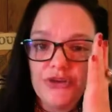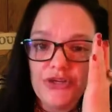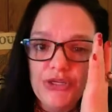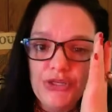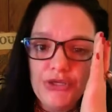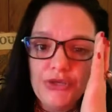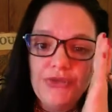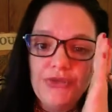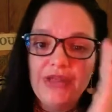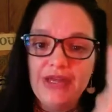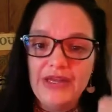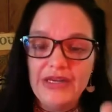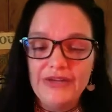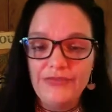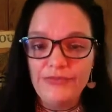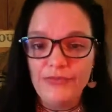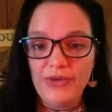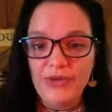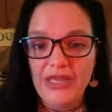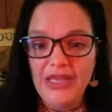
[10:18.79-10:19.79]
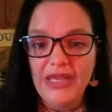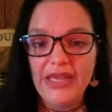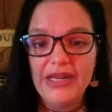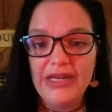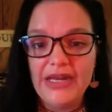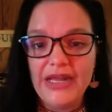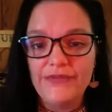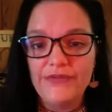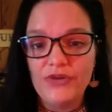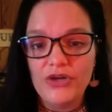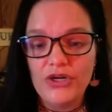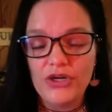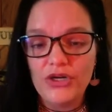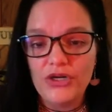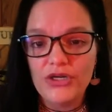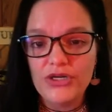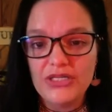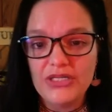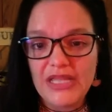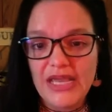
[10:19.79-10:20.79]
knew that if we had
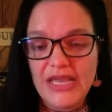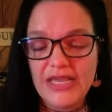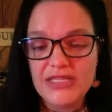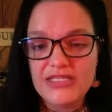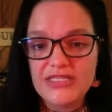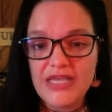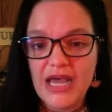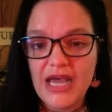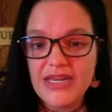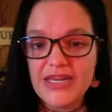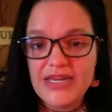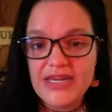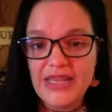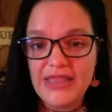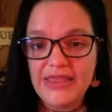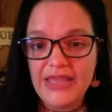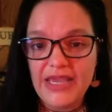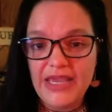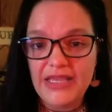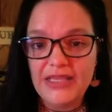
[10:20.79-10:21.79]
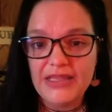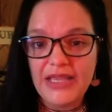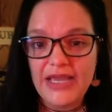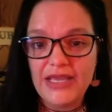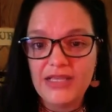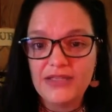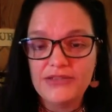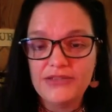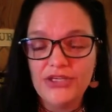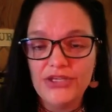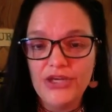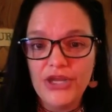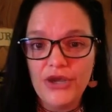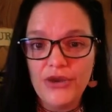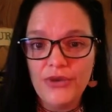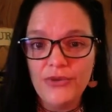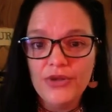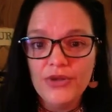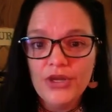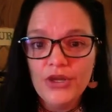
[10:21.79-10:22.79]
ever like done anything like, you
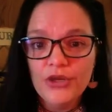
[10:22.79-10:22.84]
know,